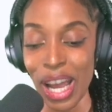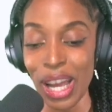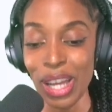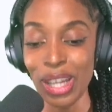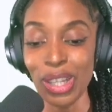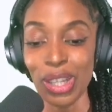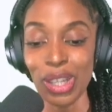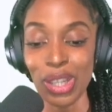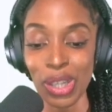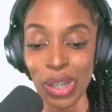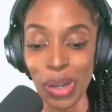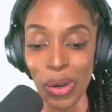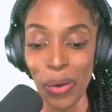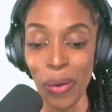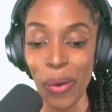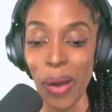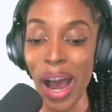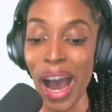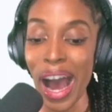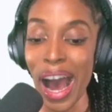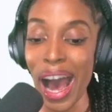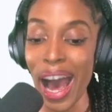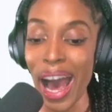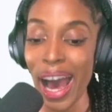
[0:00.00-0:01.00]
So
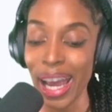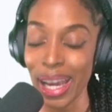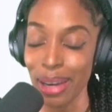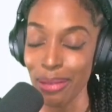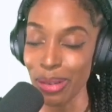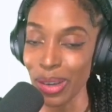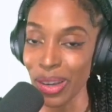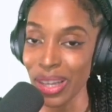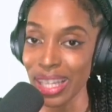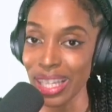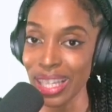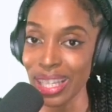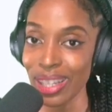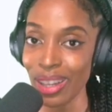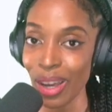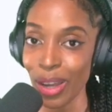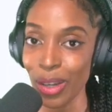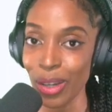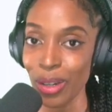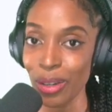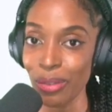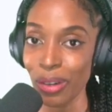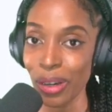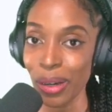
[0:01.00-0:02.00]
I am going to start
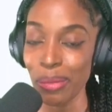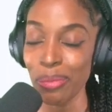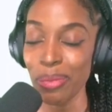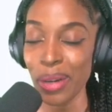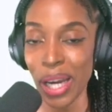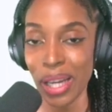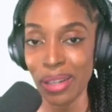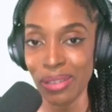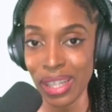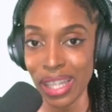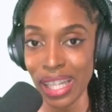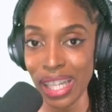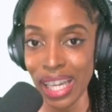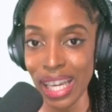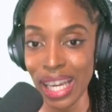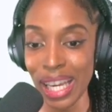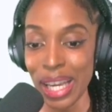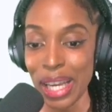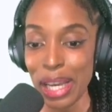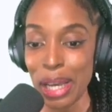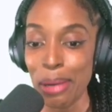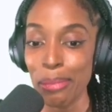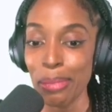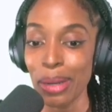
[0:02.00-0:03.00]
over privately,
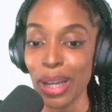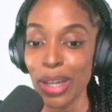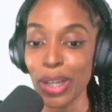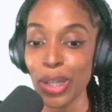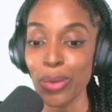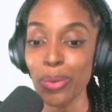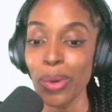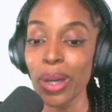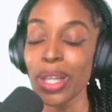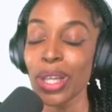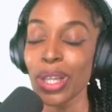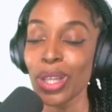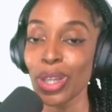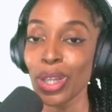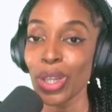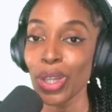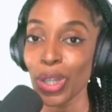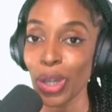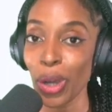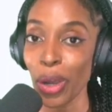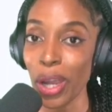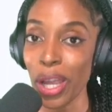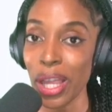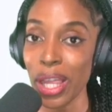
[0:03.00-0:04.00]
but I just wanted to
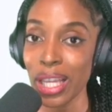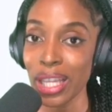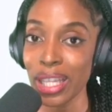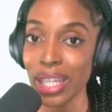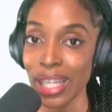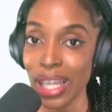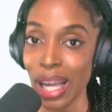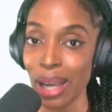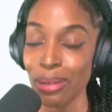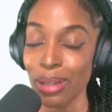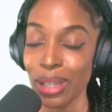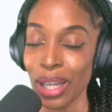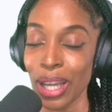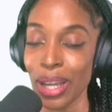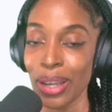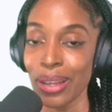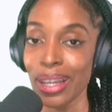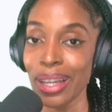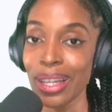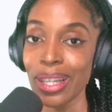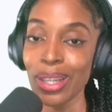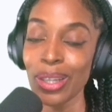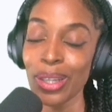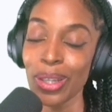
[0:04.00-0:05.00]
show you the steps that you
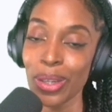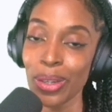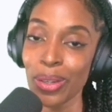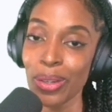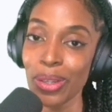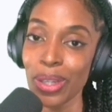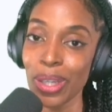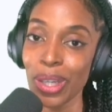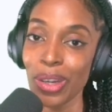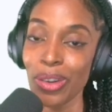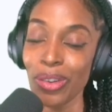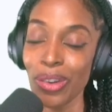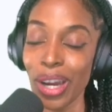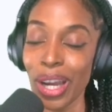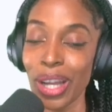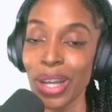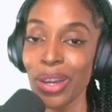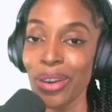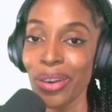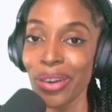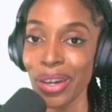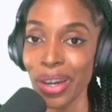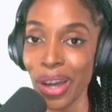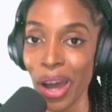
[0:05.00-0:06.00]
need to do to create
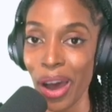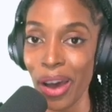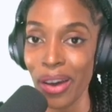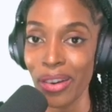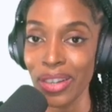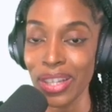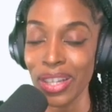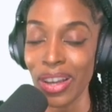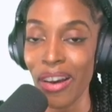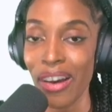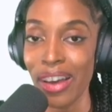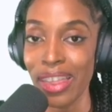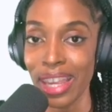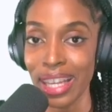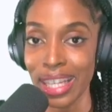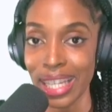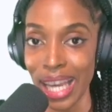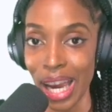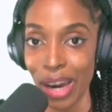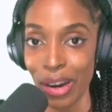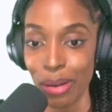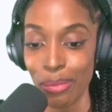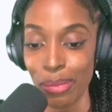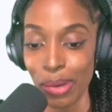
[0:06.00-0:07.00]
your account on the
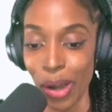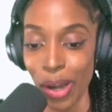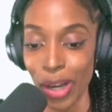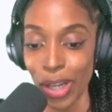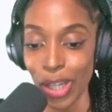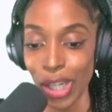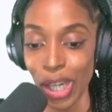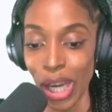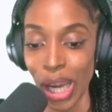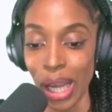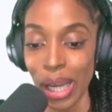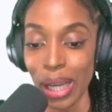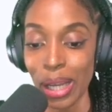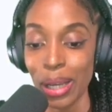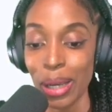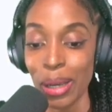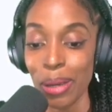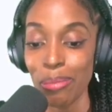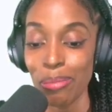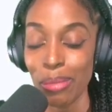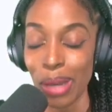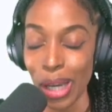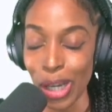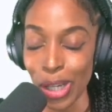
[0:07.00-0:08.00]
Terra blockchain.
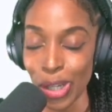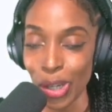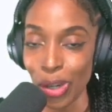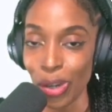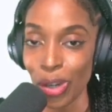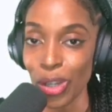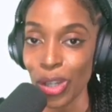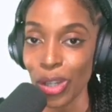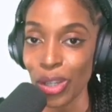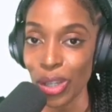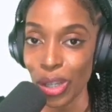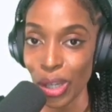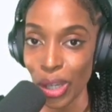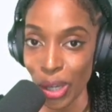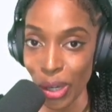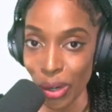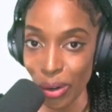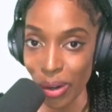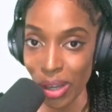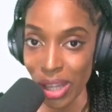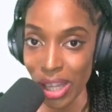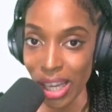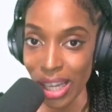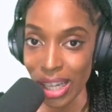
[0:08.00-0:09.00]
Make sure you
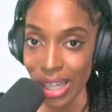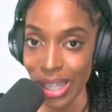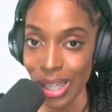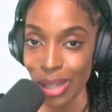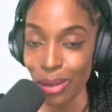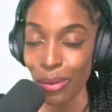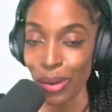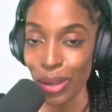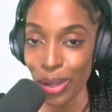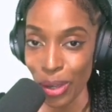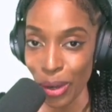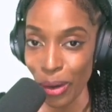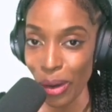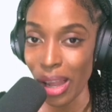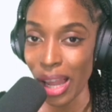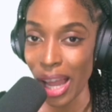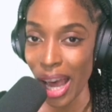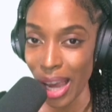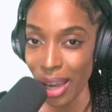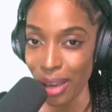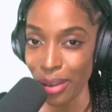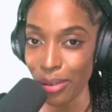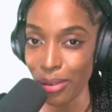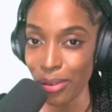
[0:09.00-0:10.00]
secure this with your
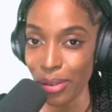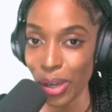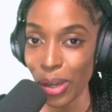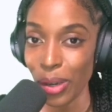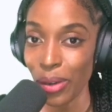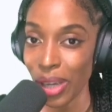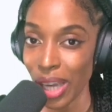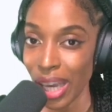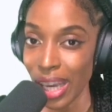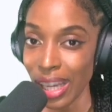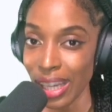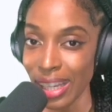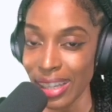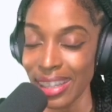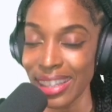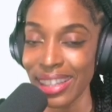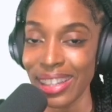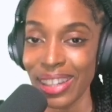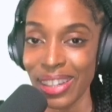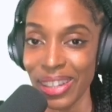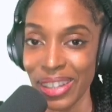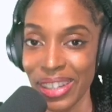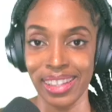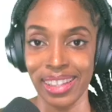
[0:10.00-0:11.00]
life. Okay,
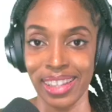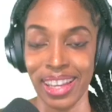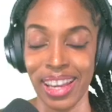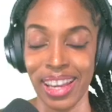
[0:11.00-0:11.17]
cool.